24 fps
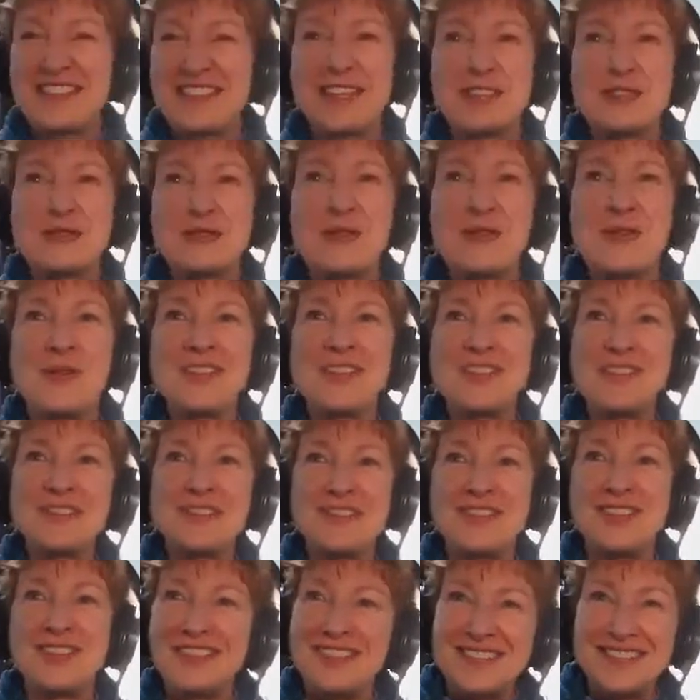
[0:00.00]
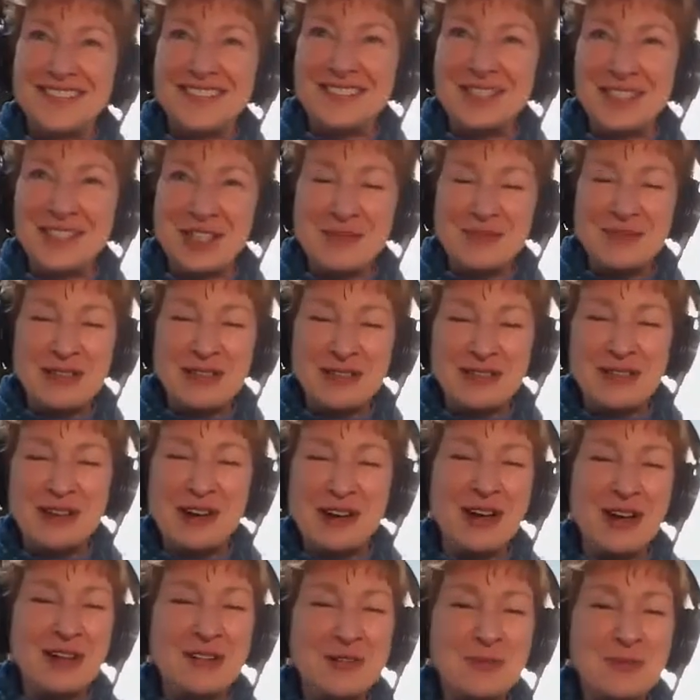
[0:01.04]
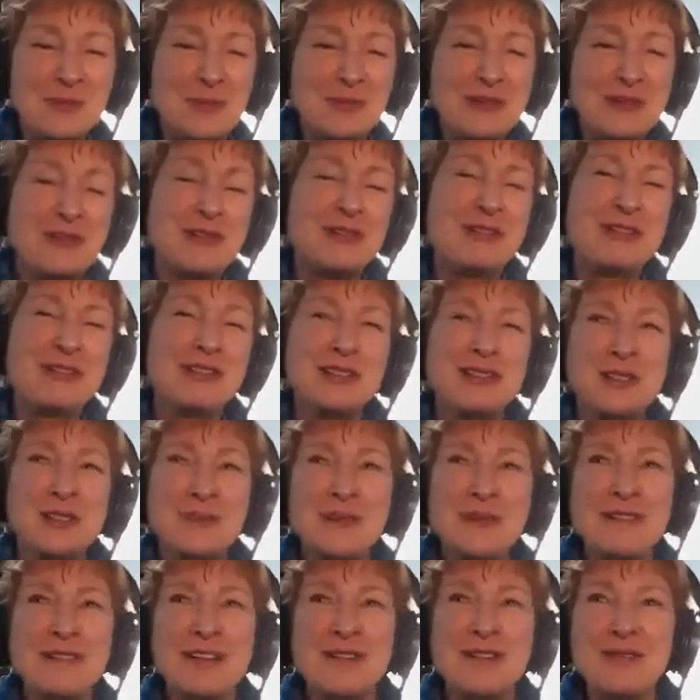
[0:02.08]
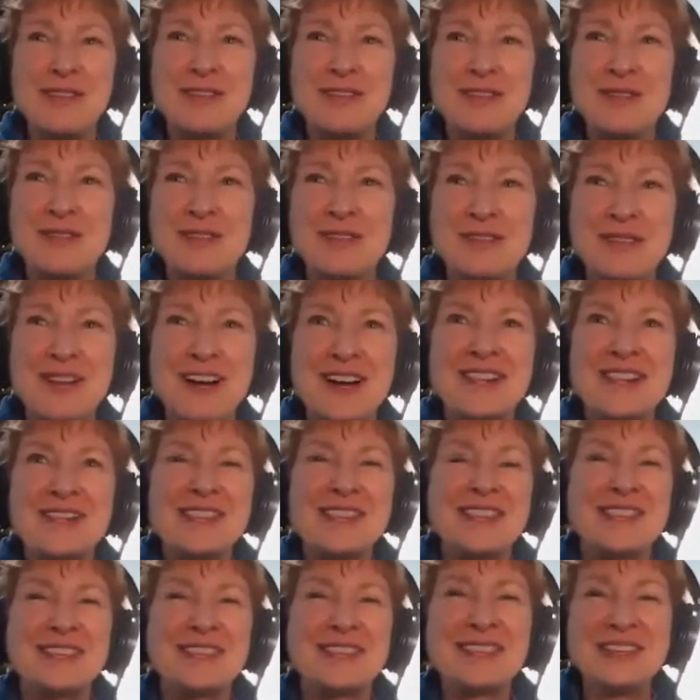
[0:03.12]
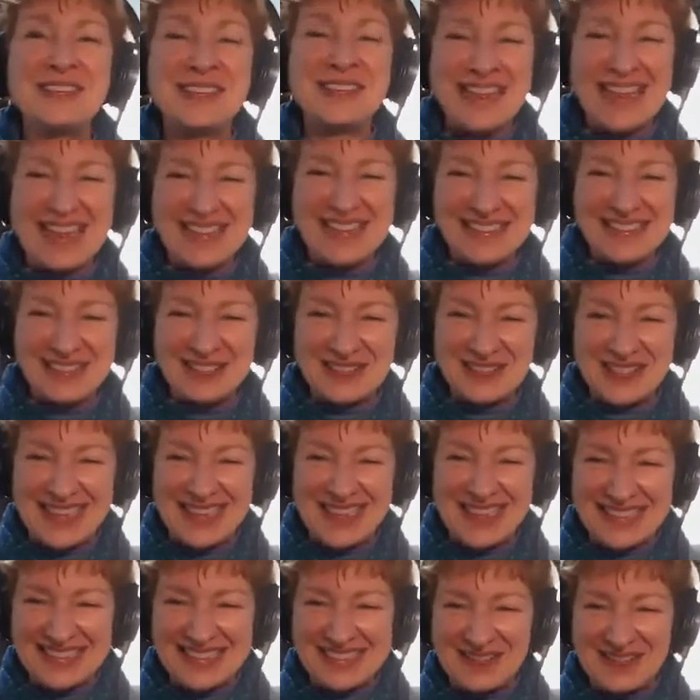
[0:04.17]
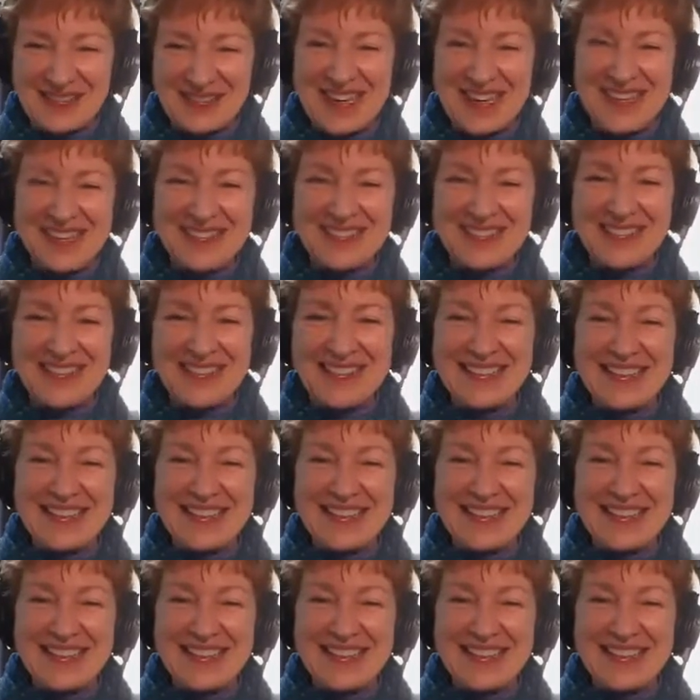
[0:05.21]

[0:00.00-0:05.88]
that's wonderful. Talk about entrepreneurial spirit when you were 5 years old. That's great. Wow.